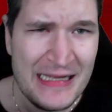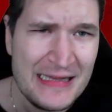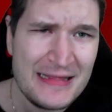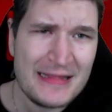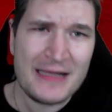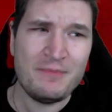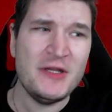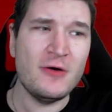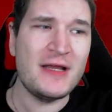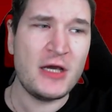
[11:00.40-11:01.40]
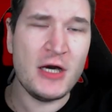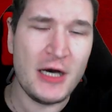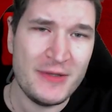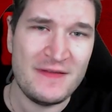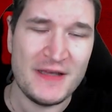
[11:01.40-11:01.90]
Let me know in the
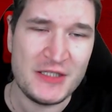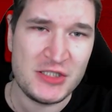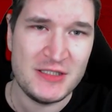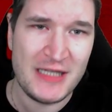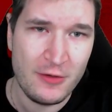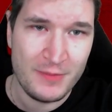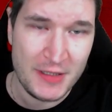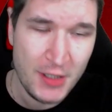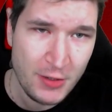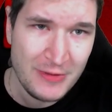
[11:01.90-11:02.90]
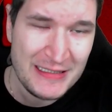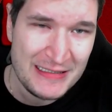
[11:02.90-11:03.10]
comment section down below.